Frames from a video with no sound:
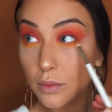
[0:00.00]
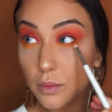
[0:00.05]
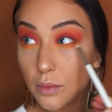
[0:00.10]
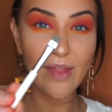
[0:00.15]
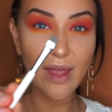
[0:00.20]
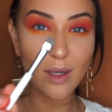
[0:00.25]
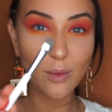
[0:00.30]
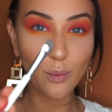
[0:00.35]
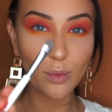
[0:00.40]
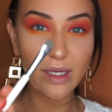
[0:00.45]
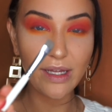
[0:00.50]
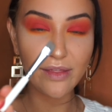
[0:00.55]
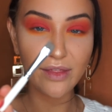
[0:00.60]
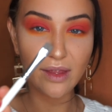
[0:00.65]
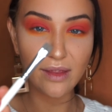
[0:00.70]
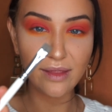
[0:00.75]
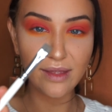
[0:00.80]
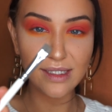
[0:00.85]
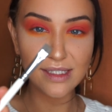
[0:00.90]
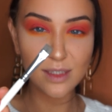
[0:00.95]
And
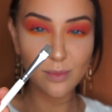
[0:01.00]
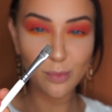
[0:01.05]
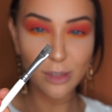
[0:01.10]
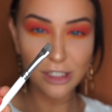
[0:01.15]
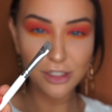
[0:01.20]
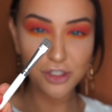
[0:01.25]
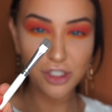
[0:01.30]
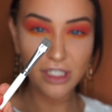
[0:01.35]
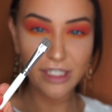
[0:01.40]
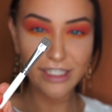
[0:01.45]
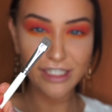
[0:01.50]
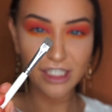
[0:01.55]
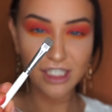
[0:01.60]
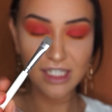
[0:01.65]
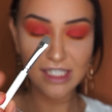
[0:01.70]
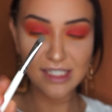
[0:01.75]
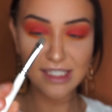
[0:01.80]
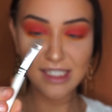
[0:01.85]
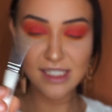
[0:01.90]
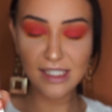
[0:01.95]
with this brush here,
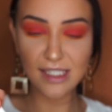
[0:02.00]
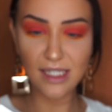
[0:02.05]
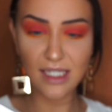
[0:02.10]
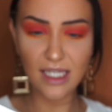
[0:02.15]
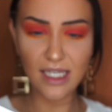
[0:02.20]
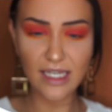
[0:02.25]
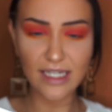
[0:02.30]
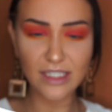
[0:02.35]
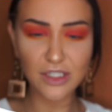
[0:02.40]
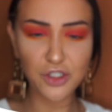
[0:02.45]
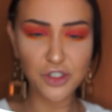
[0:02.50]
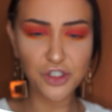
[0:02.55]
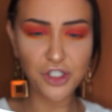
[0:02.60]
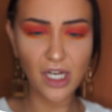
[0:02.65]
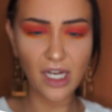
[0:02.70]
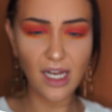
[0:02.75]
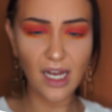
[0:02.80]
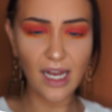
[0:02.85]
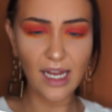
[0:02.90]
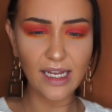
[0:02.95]
this is the
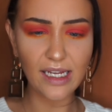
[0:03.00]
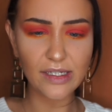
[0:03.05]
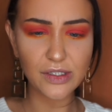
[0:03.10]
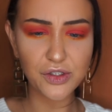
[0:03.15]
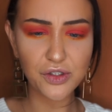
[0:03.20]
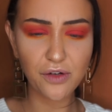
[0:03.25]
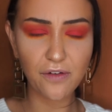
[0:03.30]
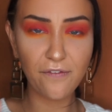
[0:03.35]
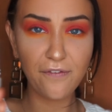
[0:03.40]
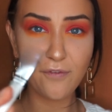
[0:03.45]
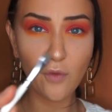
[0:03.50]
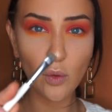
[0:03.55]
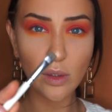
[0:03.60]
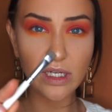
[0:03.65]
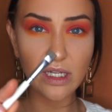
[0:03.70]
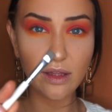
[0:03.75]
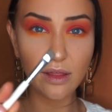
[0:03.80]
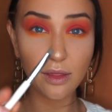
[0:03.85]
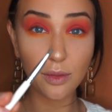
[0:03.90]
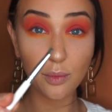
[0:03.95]

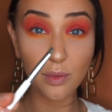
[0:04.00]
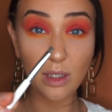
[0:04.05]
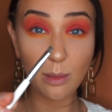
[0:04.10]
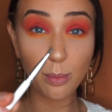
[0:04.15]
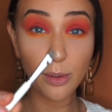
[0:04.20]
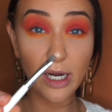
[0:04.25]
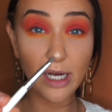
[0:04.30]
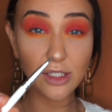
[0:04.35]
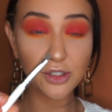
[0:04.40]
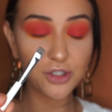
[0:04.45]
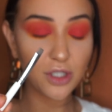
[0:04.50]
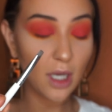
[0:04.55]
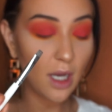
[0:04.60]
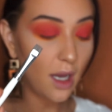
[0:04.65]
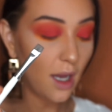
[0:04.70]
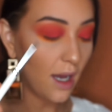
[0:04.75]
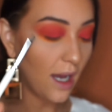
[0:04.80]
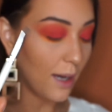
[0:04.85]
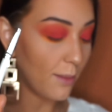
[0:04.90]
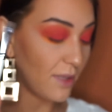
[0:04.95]
JH43 brush.
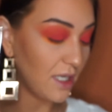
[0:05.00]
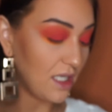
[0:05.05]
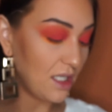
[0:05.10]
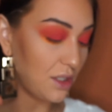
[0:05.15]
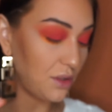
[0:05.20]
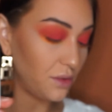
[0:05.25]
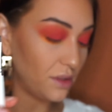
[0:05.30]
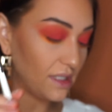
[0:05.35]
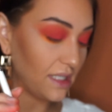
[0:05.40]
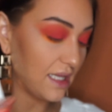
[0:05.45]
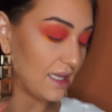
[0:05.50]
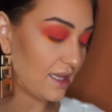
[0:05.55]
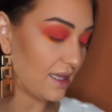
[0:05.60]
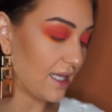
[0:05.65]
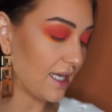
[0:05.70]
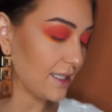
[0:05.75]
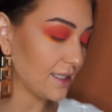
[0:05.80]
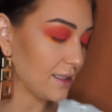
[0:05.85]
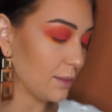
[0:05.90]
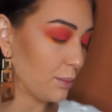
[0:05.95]
I'm going to use this